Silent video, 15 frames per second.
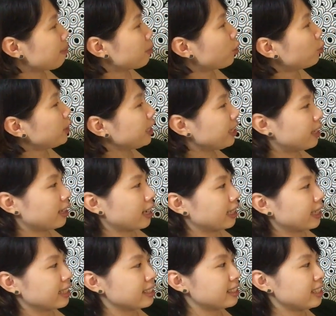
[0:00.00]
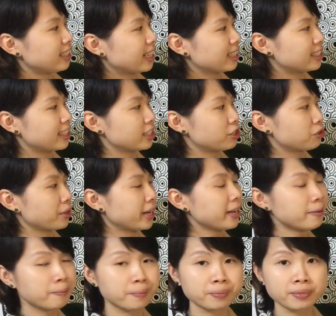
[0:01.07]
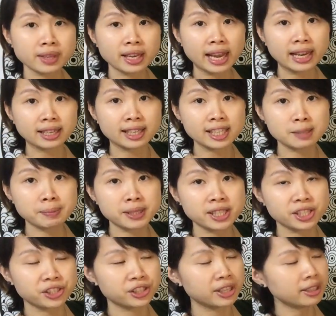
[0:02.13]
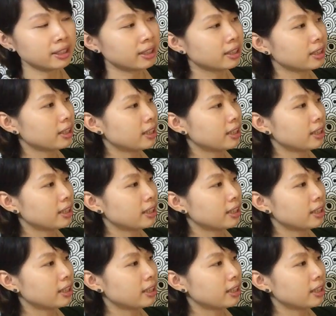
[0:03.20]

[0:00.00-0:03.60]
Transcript: I'm holding it, I can see that it's this string and this position.